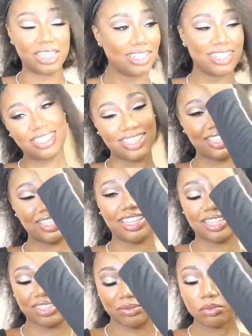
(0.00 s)
out if your
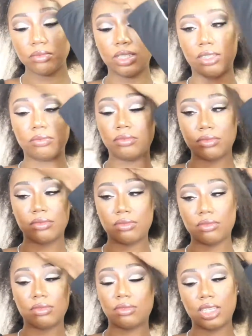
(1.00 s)
client wants
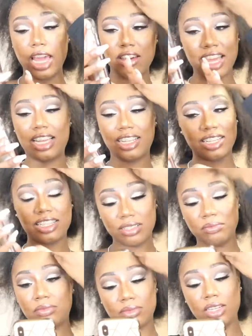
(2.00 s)
a
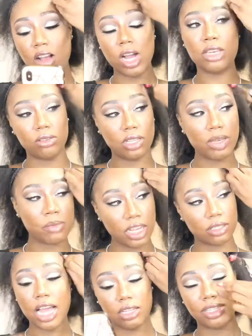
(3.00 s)
side or a middle part.
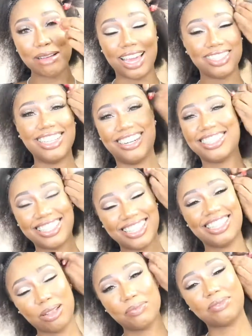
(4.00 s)
You braid
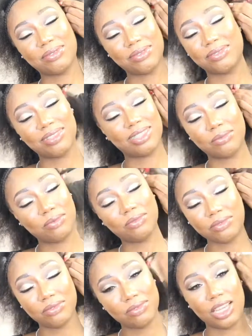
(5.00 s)
the hair in the
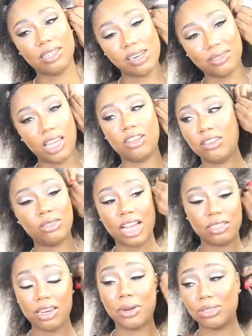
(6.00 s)
direction
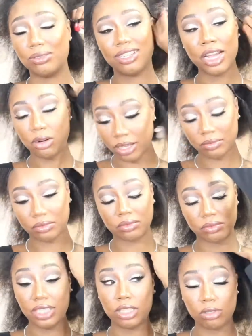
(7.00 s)
that the part is. So
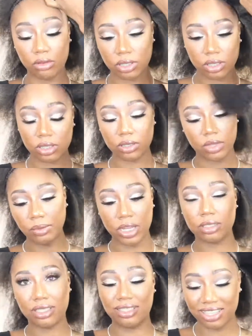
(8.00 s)
my client
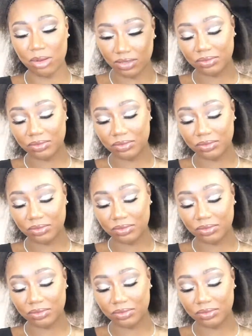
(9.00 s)
wants a middle